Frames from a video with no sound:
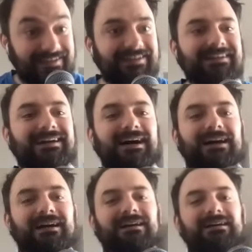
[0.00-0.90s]
even
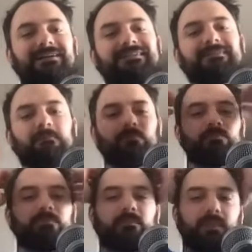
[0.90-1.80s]
the mid
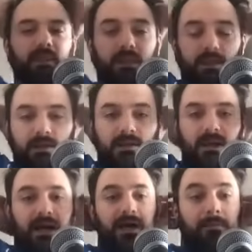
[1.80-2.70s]
2000s. It's like,
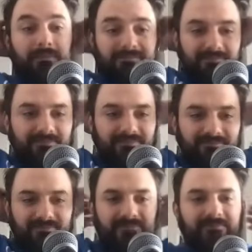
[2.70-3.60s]
yeah, outside of
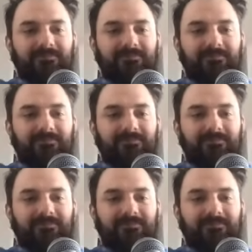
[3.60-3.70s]
that,